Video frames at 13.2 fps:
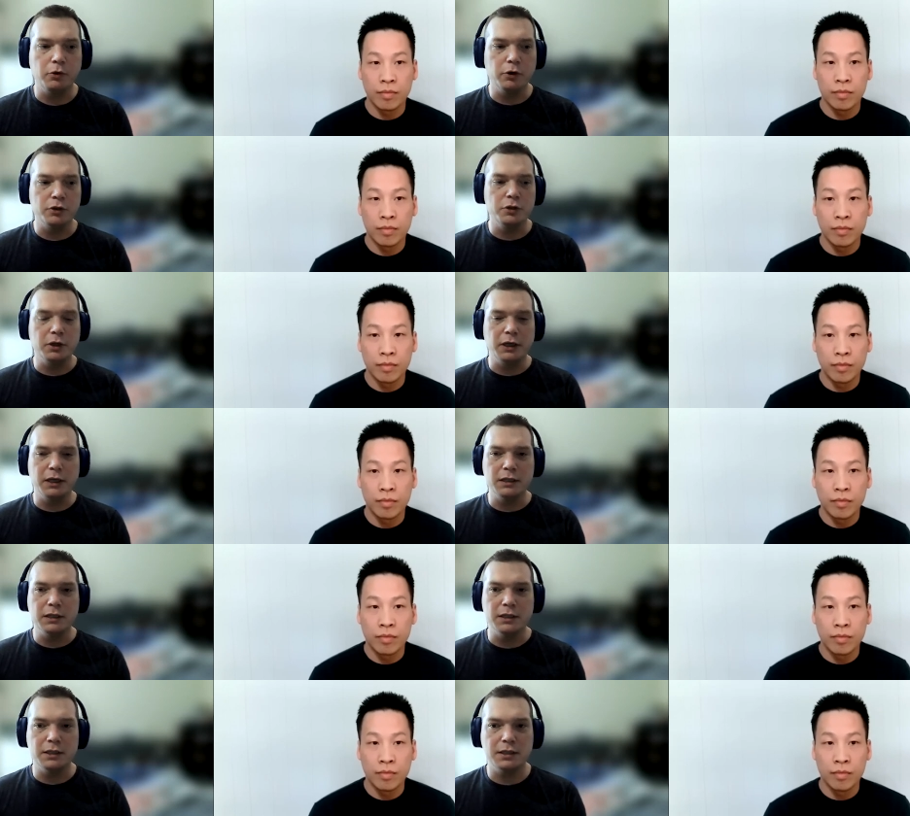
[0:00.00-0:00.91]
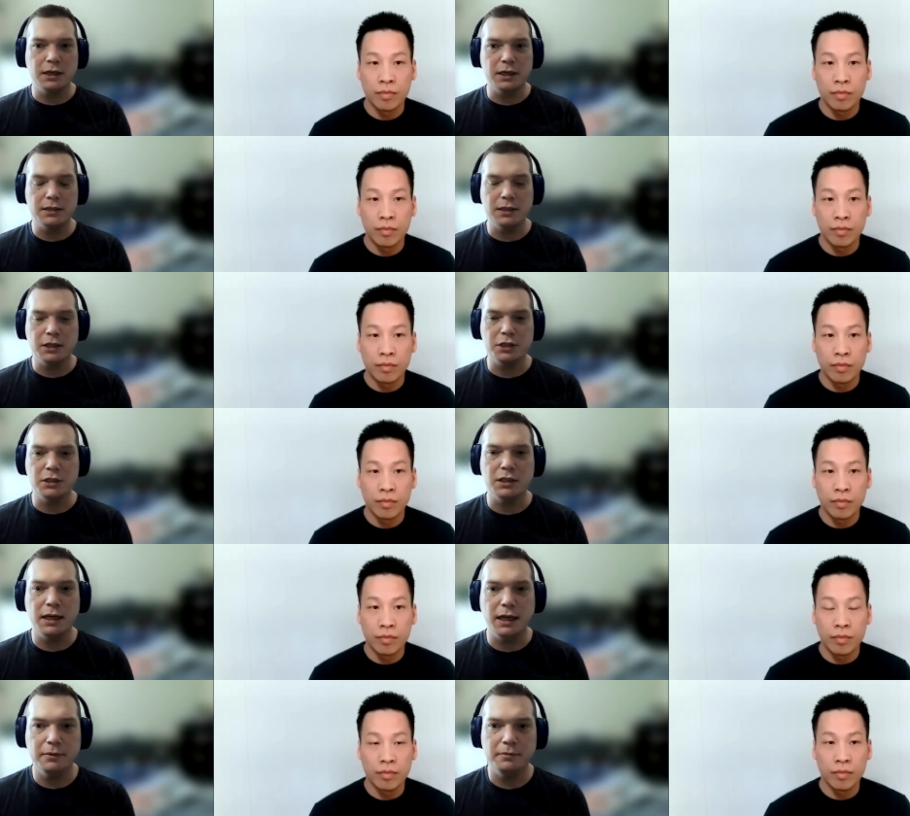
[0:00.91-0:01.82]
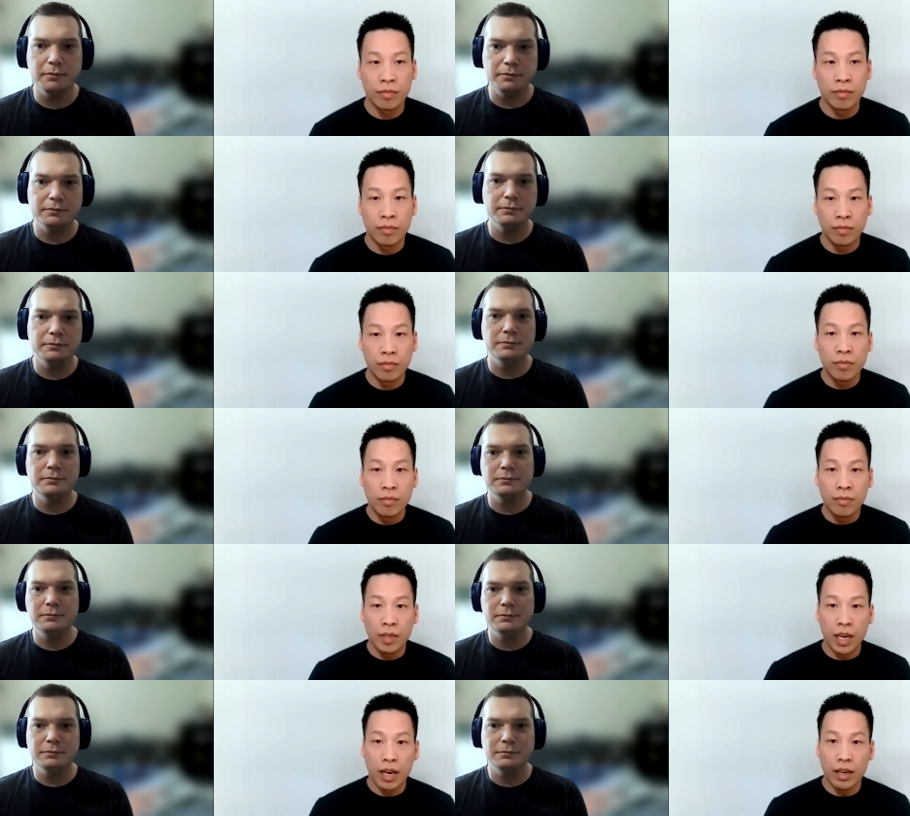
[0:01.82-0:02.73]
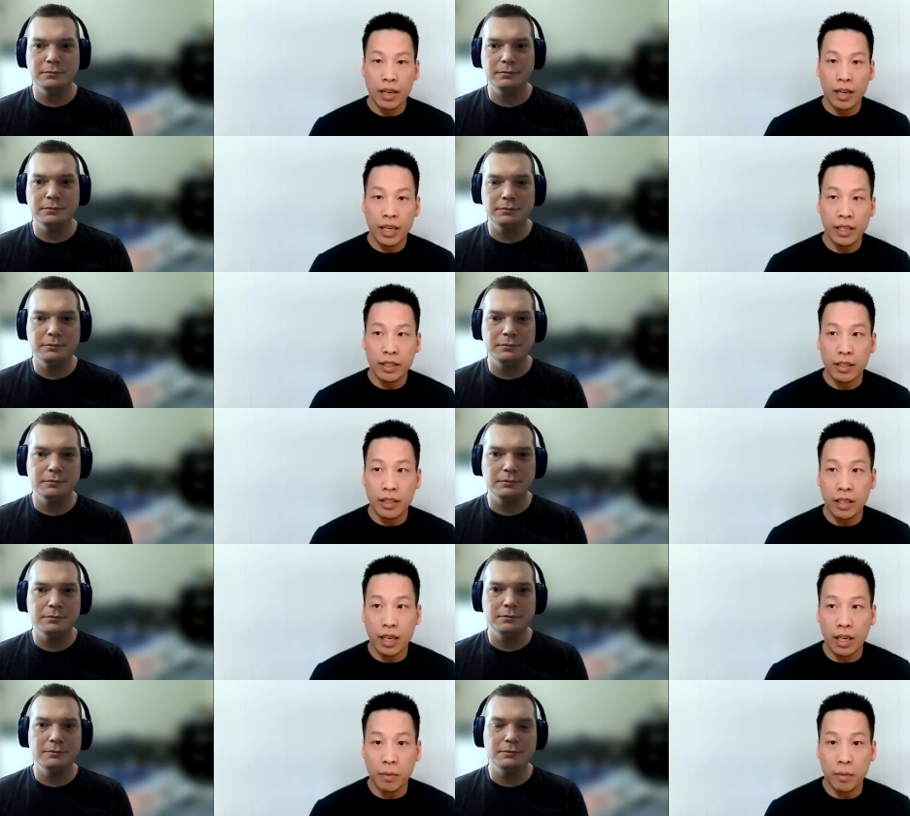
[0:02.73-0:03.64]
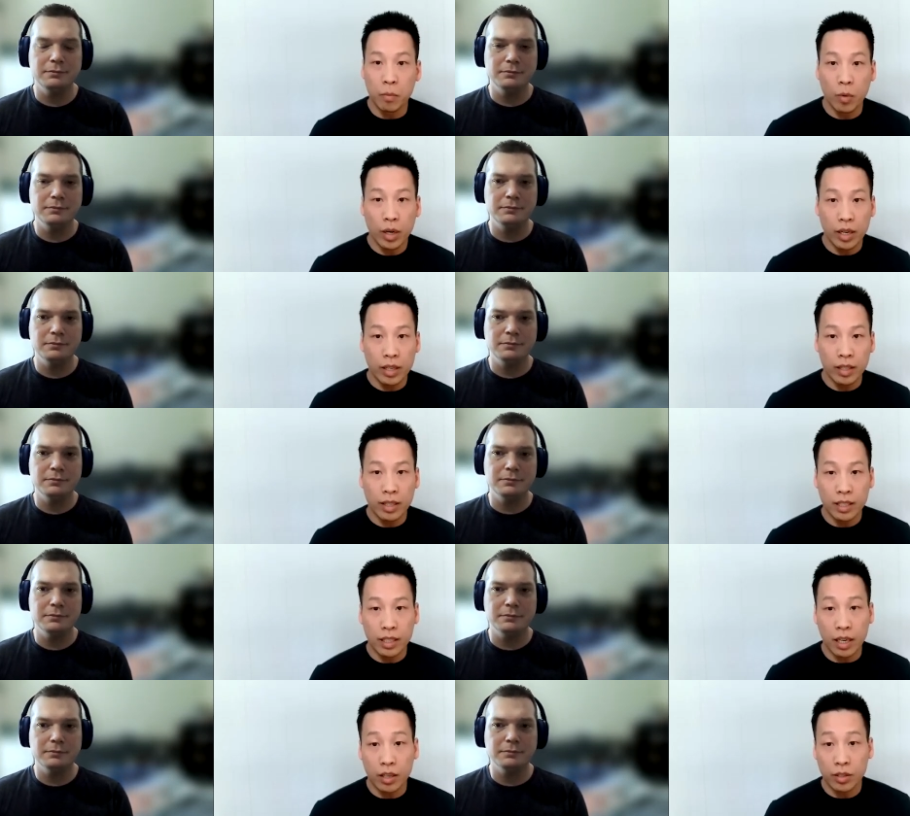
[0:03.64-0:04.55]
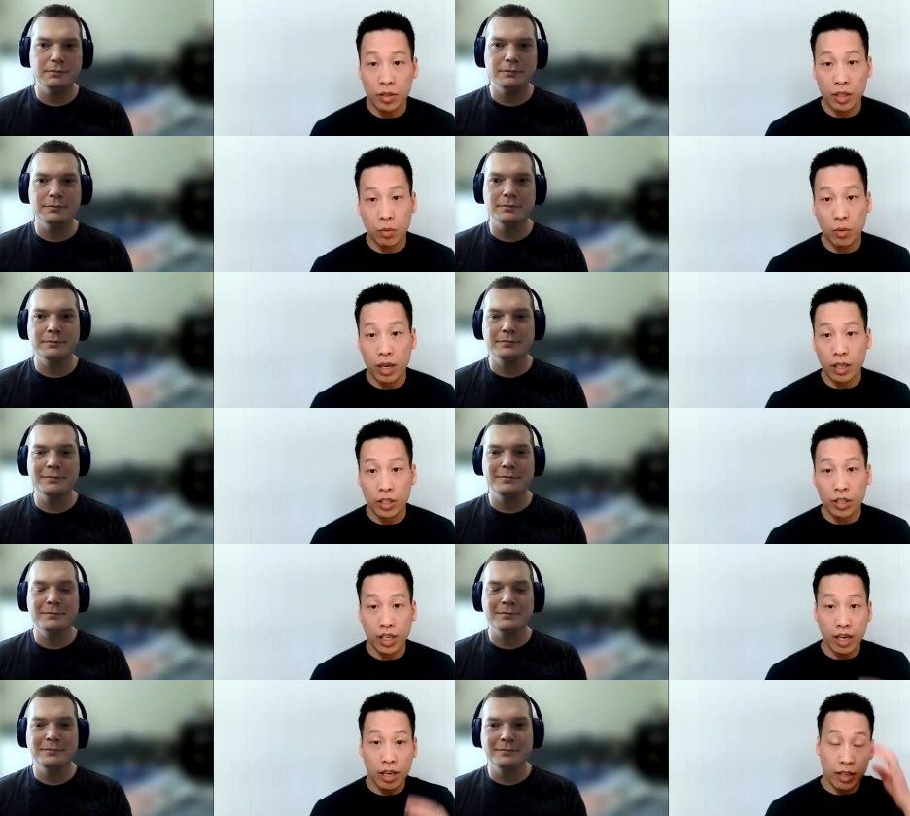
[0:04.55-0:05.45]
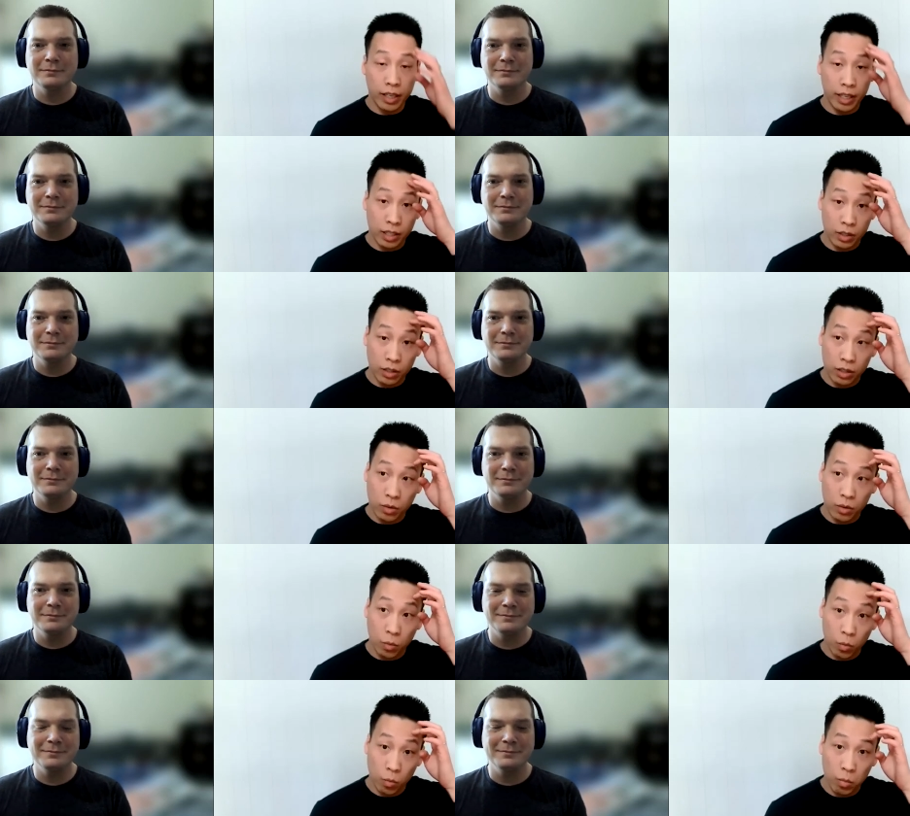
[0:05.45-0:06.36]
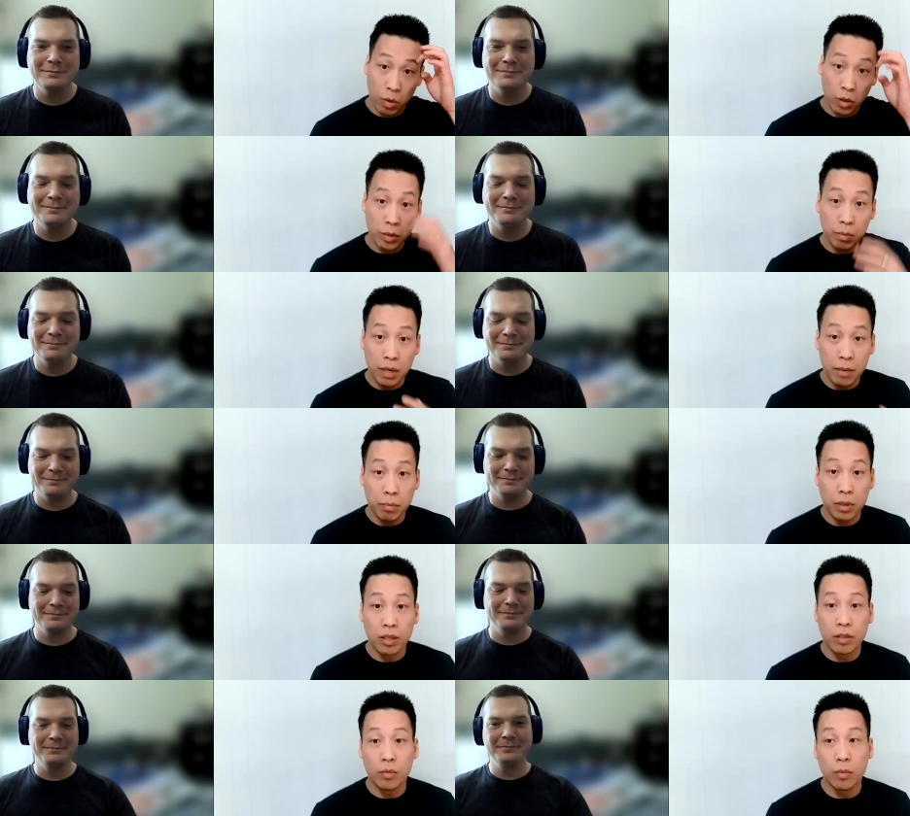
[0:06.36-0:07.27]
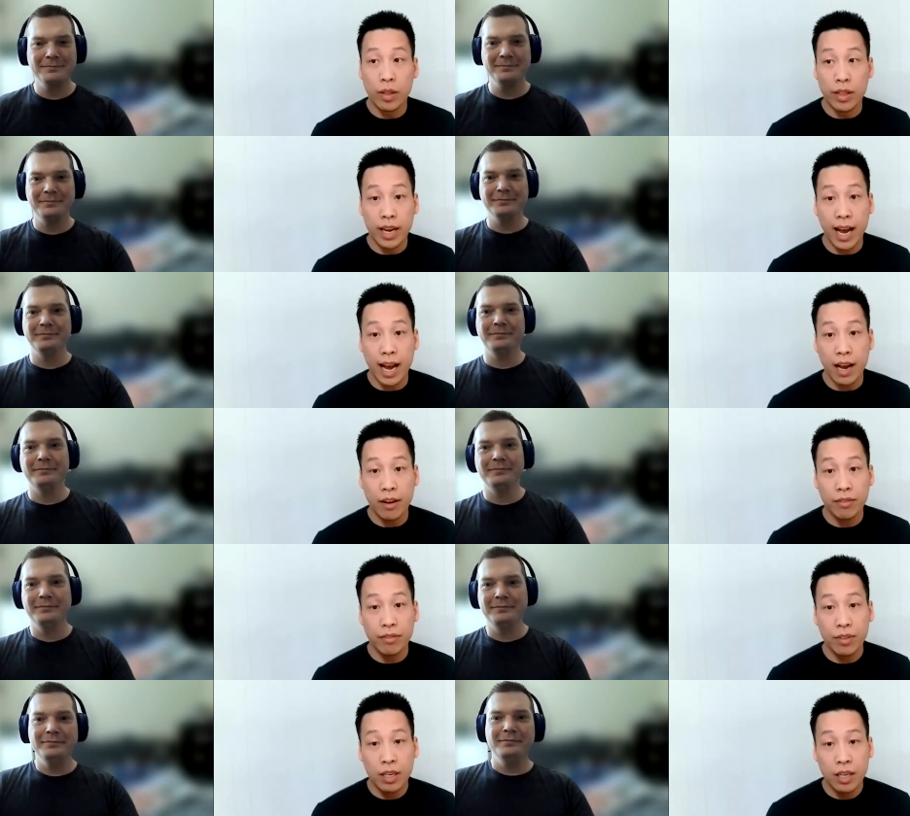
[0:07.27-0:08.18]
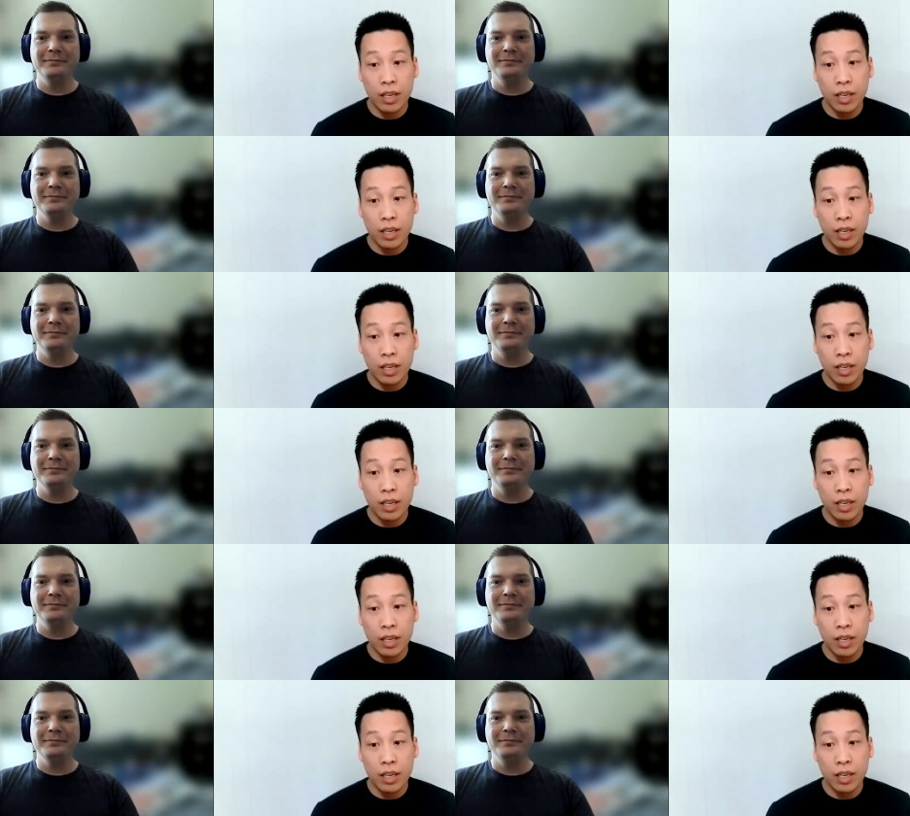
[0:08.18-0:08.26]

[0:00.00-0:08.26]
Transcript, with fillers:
Speaker 1: who are tuning into this uh, session today
Speaker 2: yeah and um, one of the things i also just want to share is most people when they have